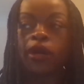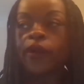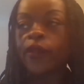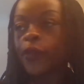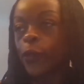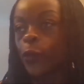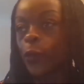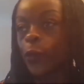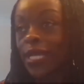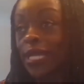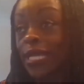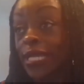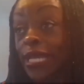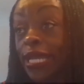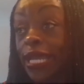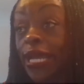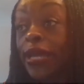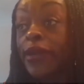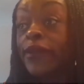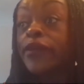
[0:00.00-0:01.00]
on the
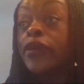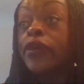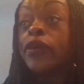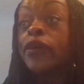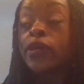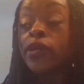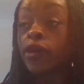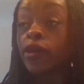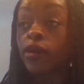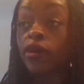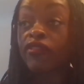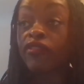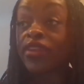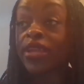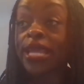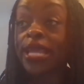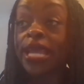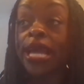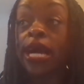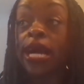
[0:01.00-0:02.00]
weekend,
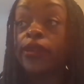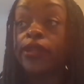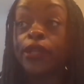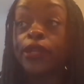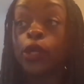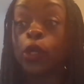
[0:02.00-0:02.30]
carving out,